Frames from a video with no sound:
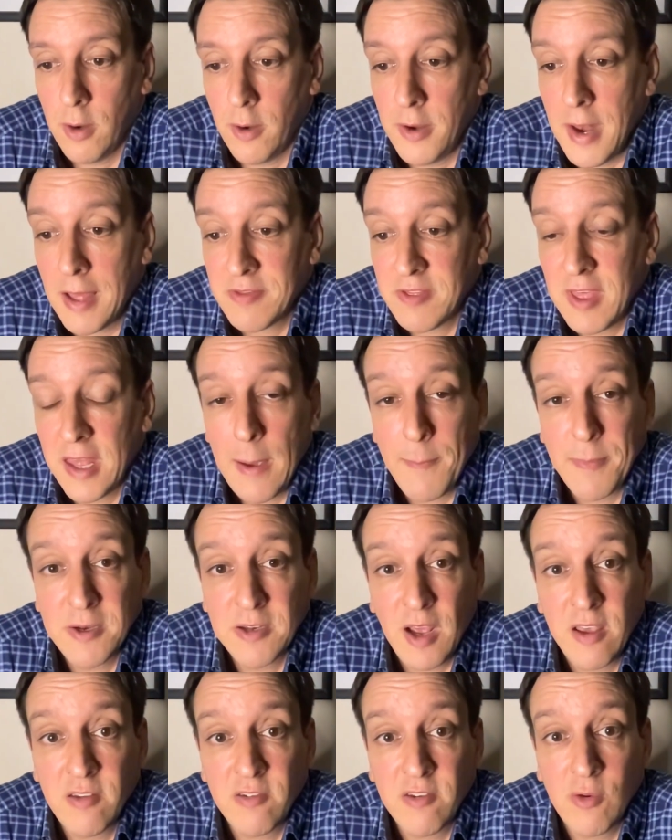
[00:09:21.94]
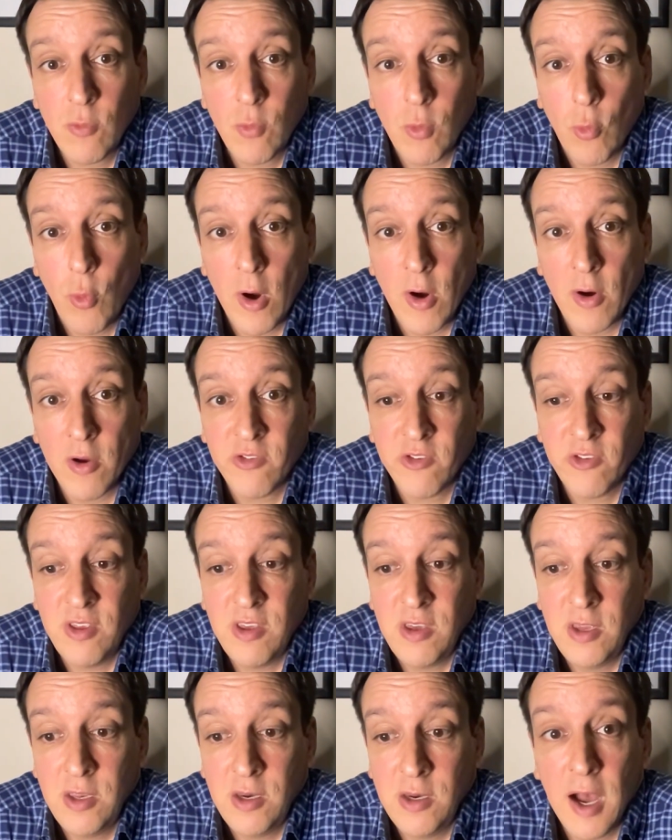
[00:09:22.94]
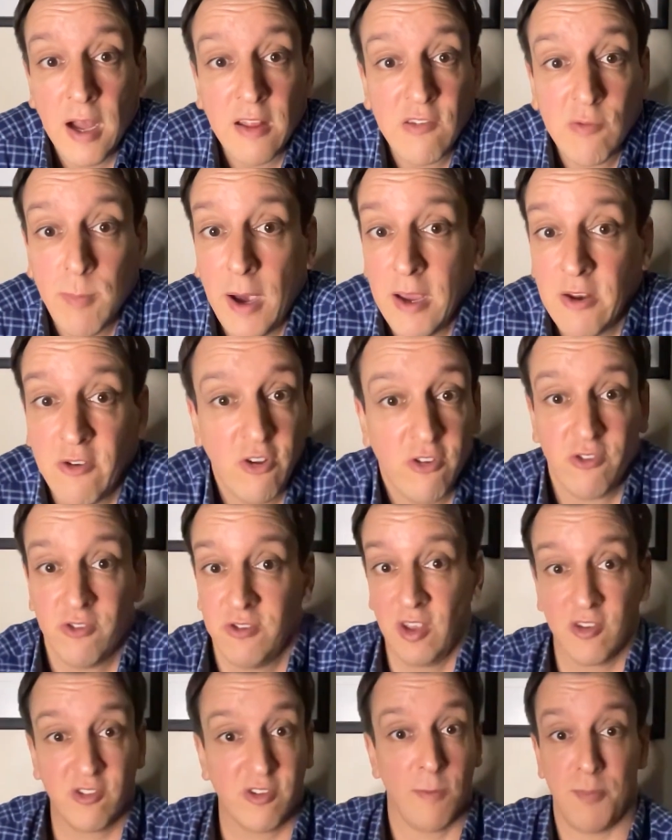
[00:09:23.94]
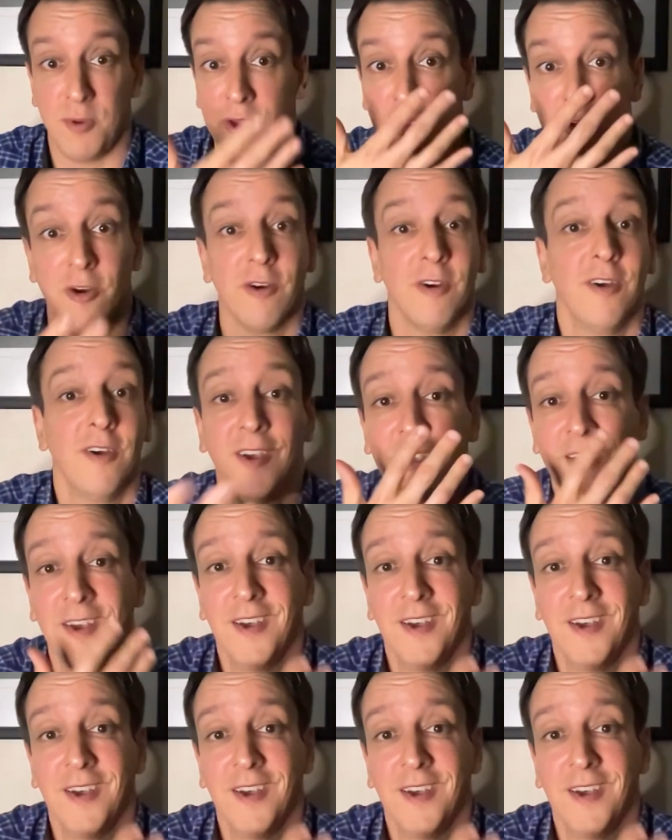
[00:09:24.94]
not that appetizing, whereas the nuts might just disappear.